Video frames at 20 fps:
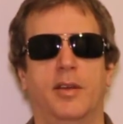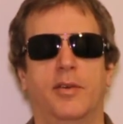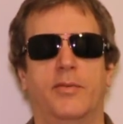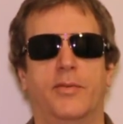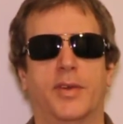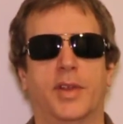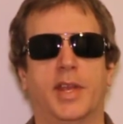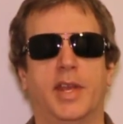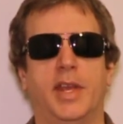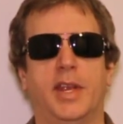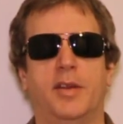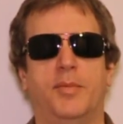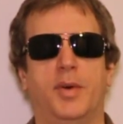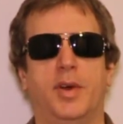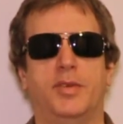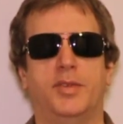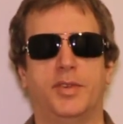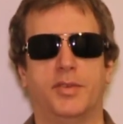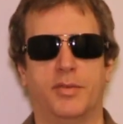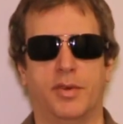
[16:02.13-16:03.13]
Forget
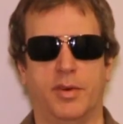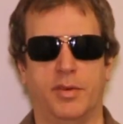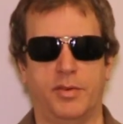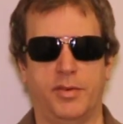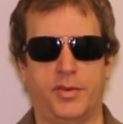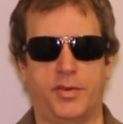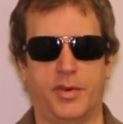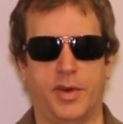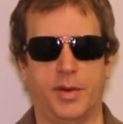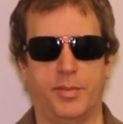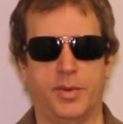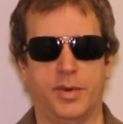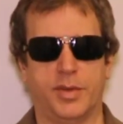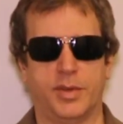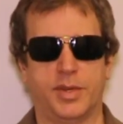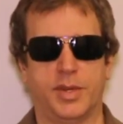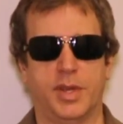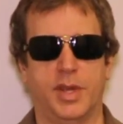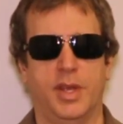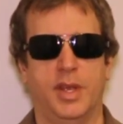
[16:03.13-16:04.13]
about your own
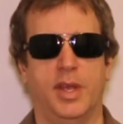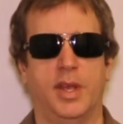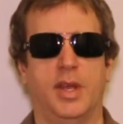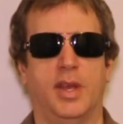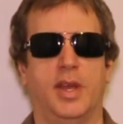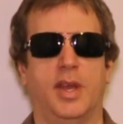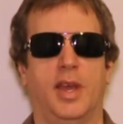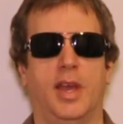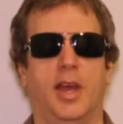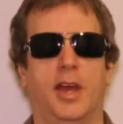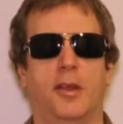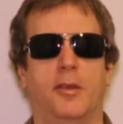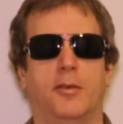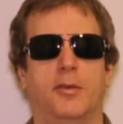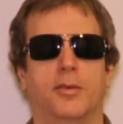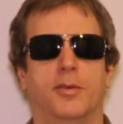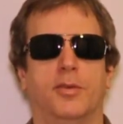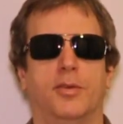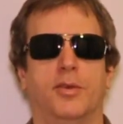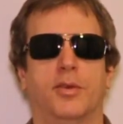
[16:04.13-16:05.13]
troubles
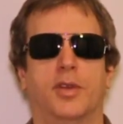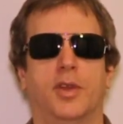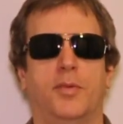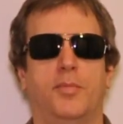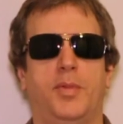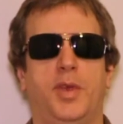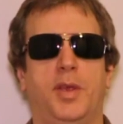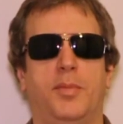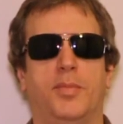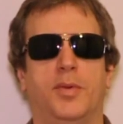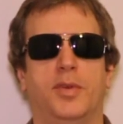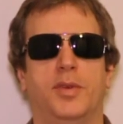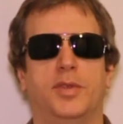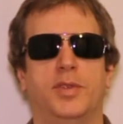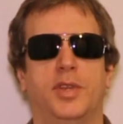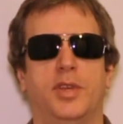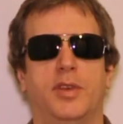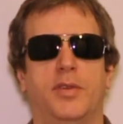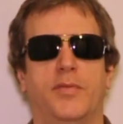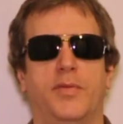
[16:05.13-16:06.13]
and look at people as
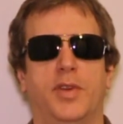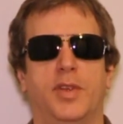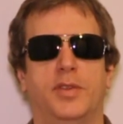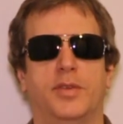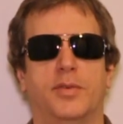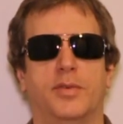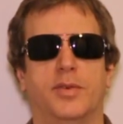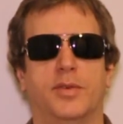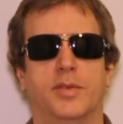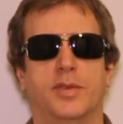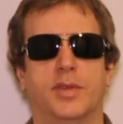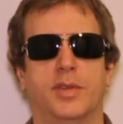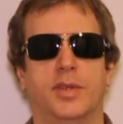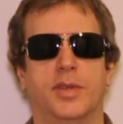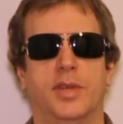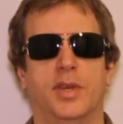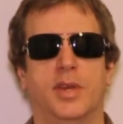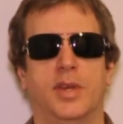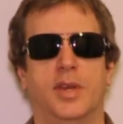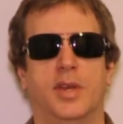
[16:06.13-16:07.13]
individuals
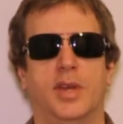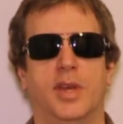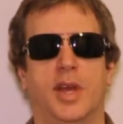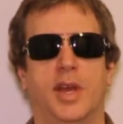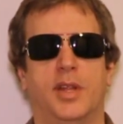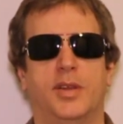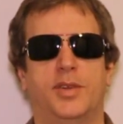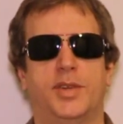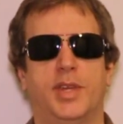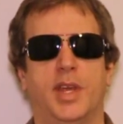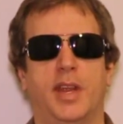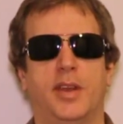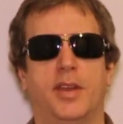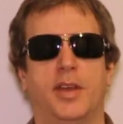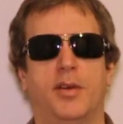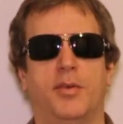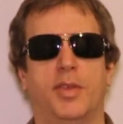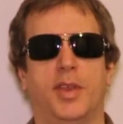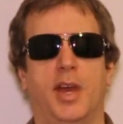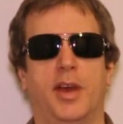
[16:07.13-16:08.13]
and send
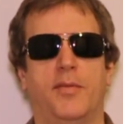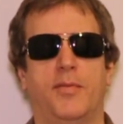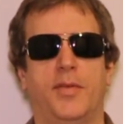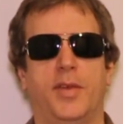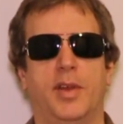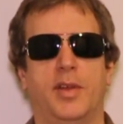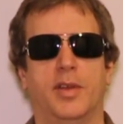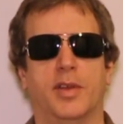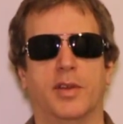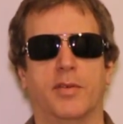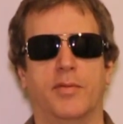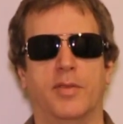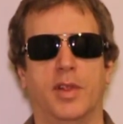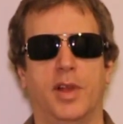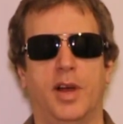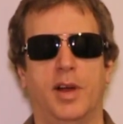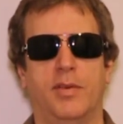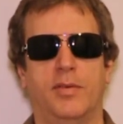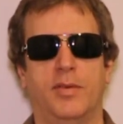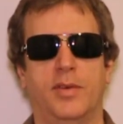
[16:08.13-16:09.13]
out that feeling of
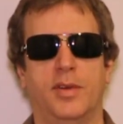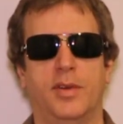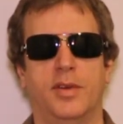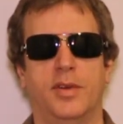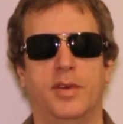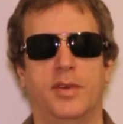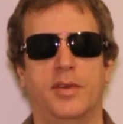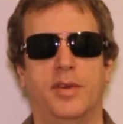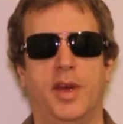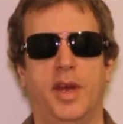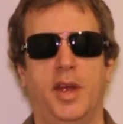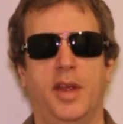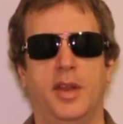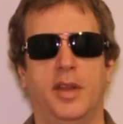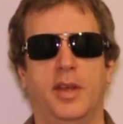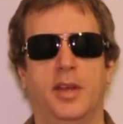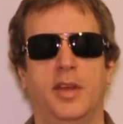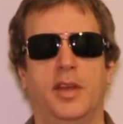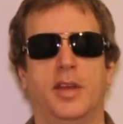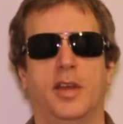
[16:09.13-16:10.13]
love, right?
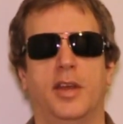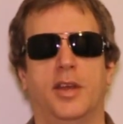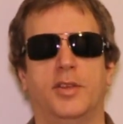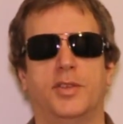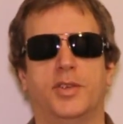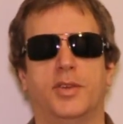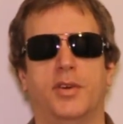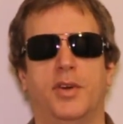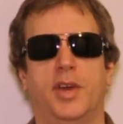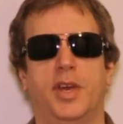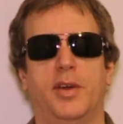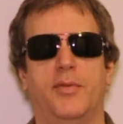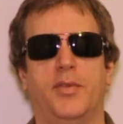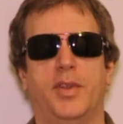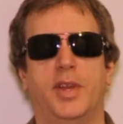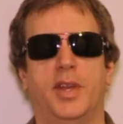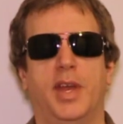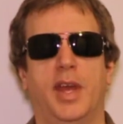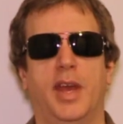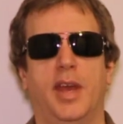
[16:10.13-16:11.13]
Enjoy
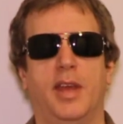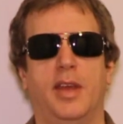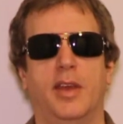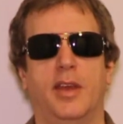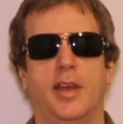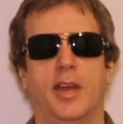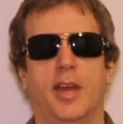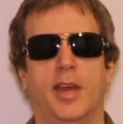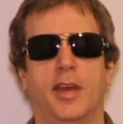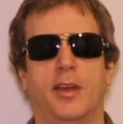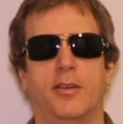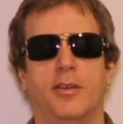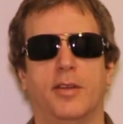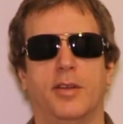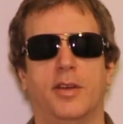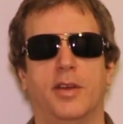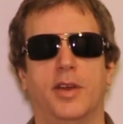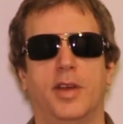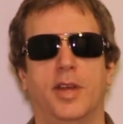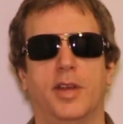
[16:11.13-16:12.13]
every day
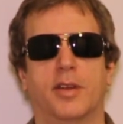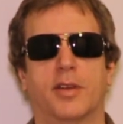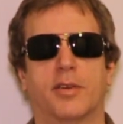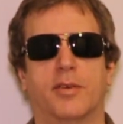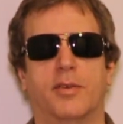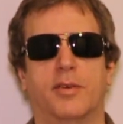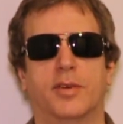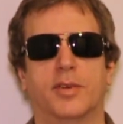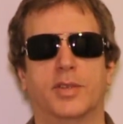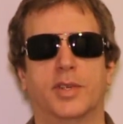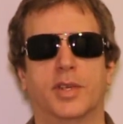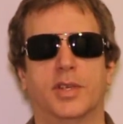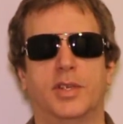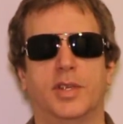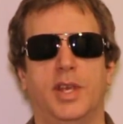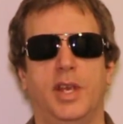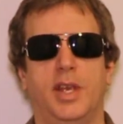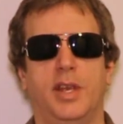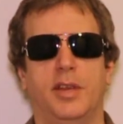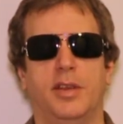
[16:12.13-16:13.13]
and of course
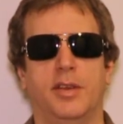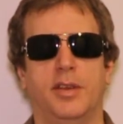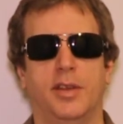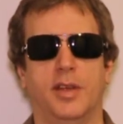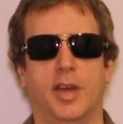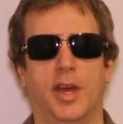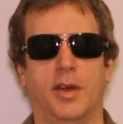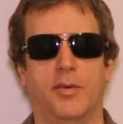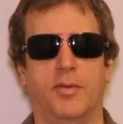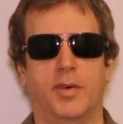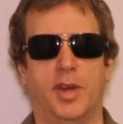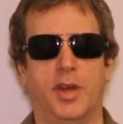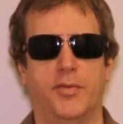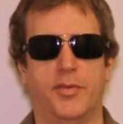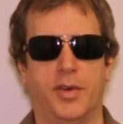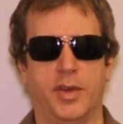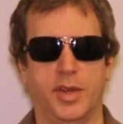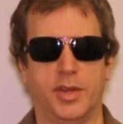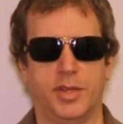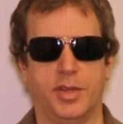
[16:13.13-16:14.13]
succeed at
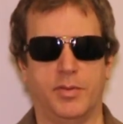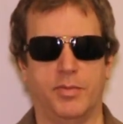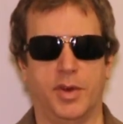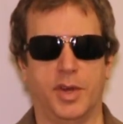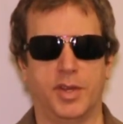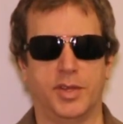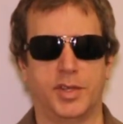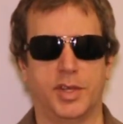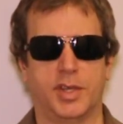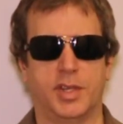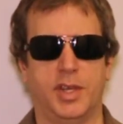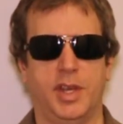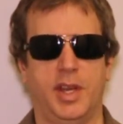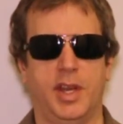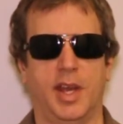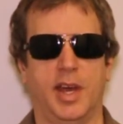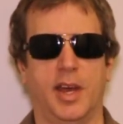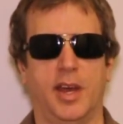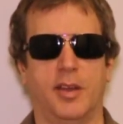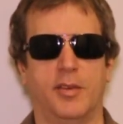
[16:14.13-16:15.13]
whatever it is you want to
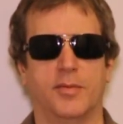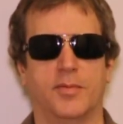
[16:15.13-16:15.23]
succeed at.